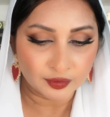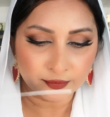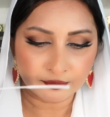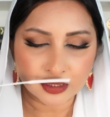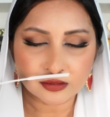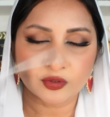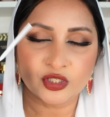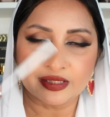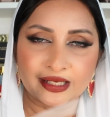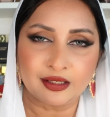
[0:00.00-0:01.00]
with the musk, which
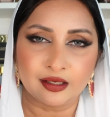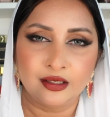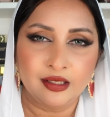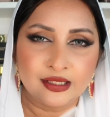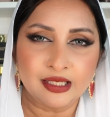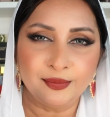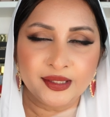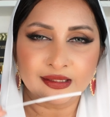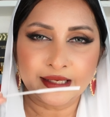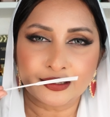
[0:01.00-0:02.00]
is like keeping
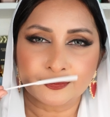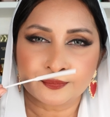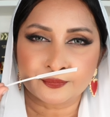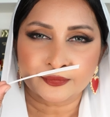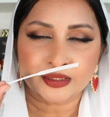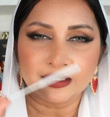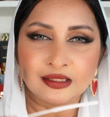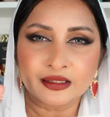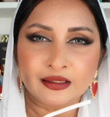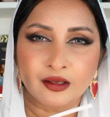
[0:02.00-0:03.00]
it like a
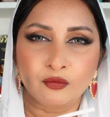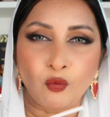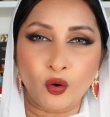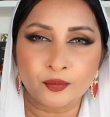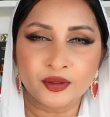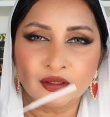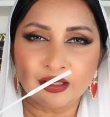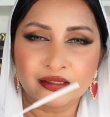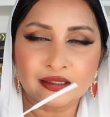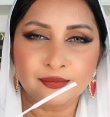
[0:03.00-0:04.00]
little warmer,
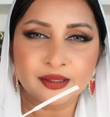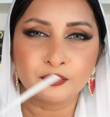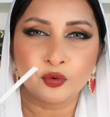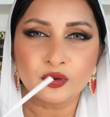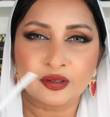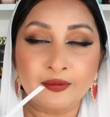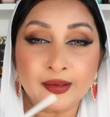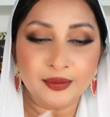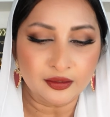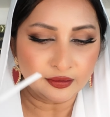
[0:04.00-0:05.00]
a little bit more
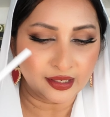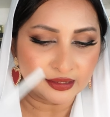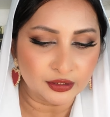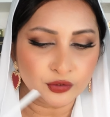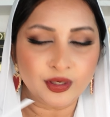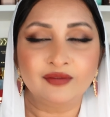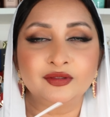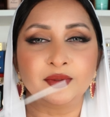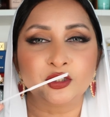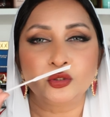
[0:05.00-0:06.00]
creamier, and then you have
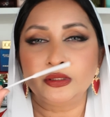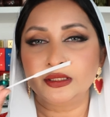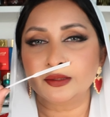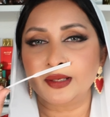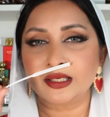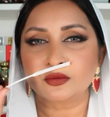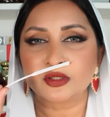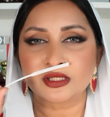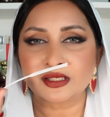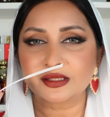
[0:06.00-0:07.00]
the patchouli in the base,
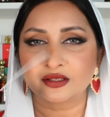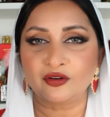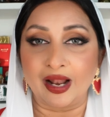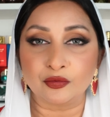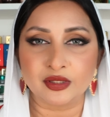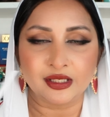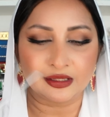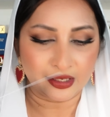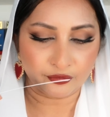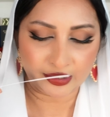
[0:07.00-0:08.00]
which is just grounding
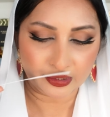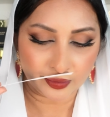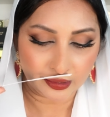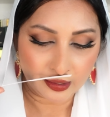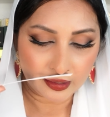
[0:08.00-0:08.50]
it like really well.